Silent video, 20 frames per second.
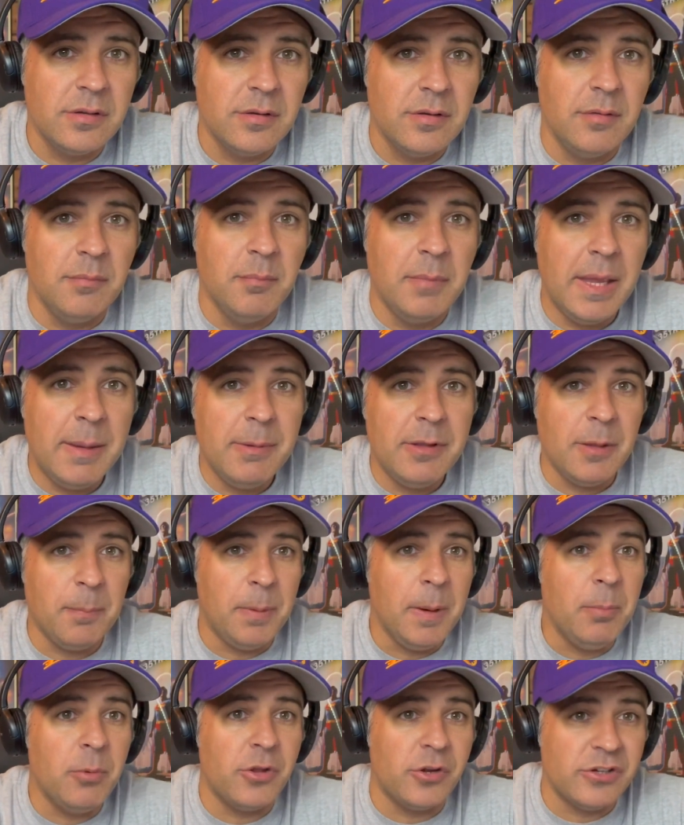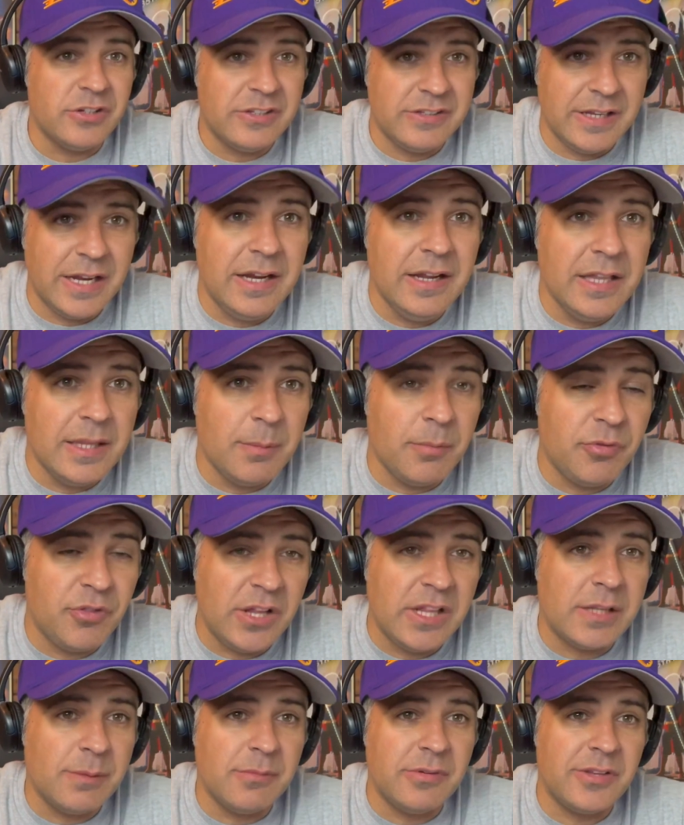Maybe the people that are sending them
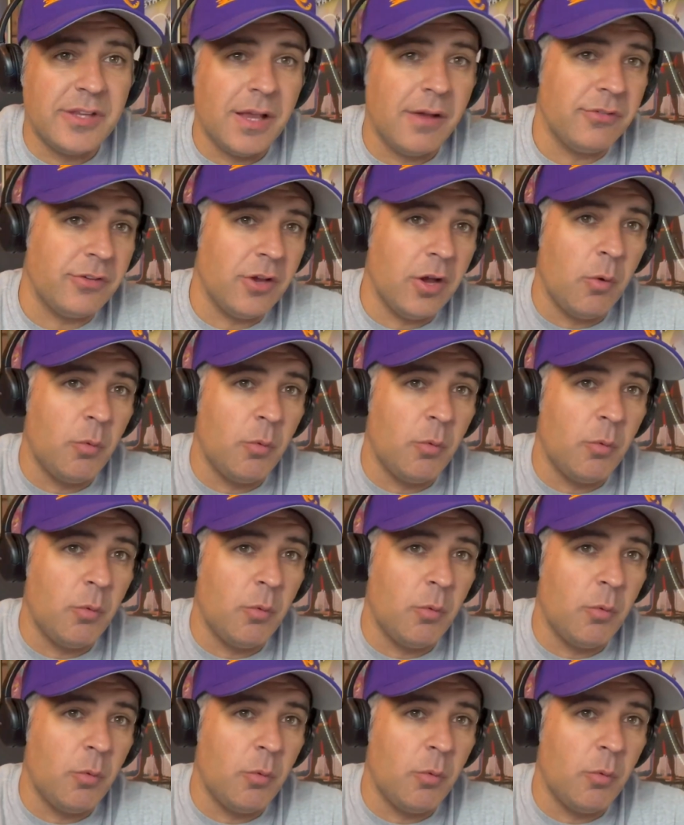think themselves, oh,